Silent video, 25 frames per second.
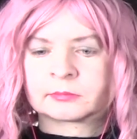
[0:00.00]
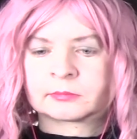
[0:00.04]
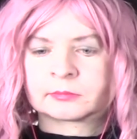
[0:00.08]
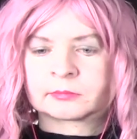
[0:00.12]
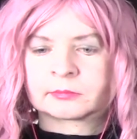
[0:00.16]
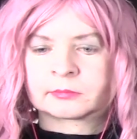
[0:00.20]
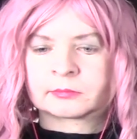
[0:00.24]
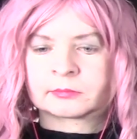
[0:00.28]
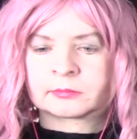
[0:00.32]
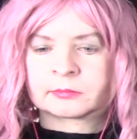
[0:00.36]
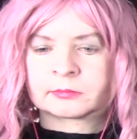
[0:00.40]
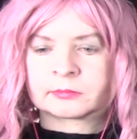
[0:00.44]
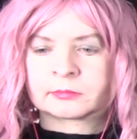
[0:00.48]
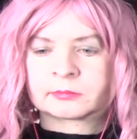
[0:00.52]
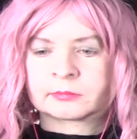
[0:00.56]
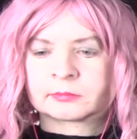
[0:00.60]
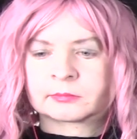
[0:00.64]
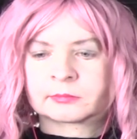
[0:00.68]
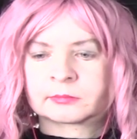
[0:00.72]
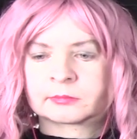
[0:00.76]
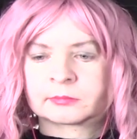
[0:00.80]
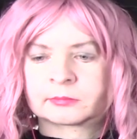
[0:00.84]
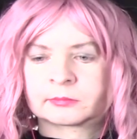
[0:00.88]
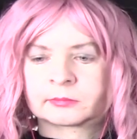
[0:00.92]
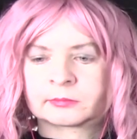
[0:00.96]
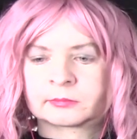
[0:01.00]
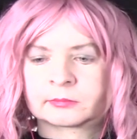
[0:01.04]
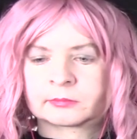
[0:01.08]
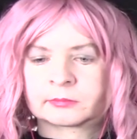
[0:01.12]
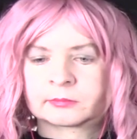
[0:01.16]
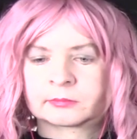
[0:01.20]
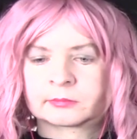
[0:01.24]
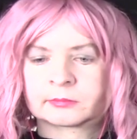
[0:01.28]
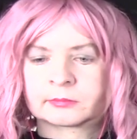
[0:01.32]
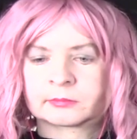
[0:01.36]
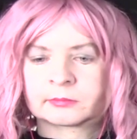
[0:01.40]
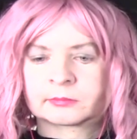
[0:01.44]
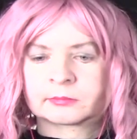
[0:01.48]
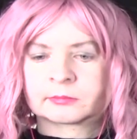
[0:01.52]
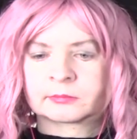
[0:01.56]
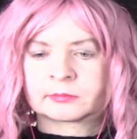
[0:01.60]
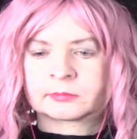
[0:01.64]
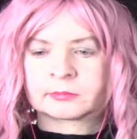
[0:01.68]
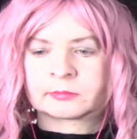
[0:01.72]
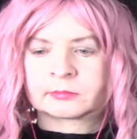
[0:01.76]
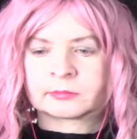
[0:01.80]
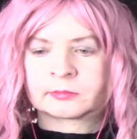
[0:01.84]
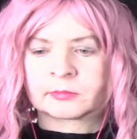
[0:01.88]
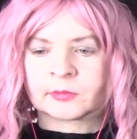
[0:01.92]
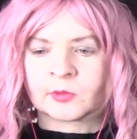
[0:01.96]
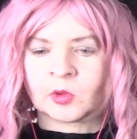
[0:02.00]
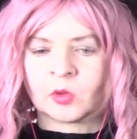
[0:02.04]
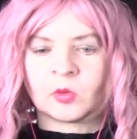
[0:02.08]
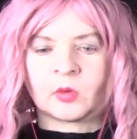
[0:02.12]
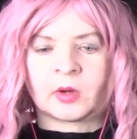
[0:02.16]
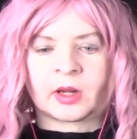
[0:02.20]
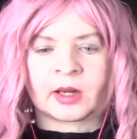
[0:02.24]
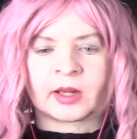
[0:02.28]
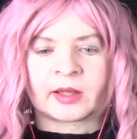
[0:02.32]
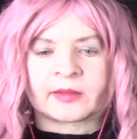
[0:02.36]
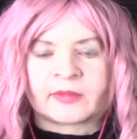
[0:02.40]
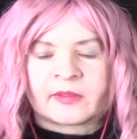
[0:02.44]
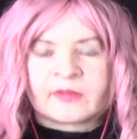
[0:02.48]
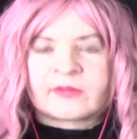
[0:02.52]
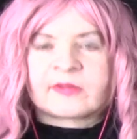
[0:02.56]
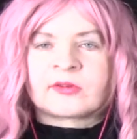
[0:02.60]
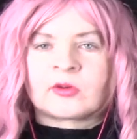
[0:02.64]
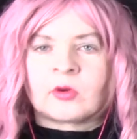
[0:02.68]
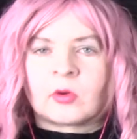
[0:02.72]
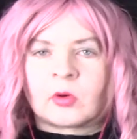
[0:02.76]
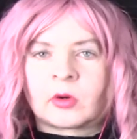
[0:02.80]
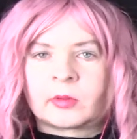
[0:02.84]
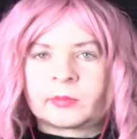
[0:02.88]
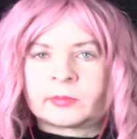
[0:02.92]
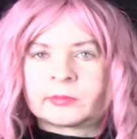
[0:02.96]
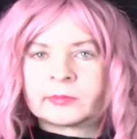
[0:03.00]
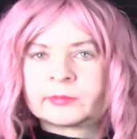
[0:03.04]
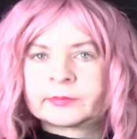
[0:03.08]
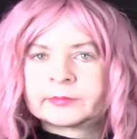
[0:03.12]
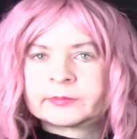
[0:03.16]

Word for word: oh, I like this story.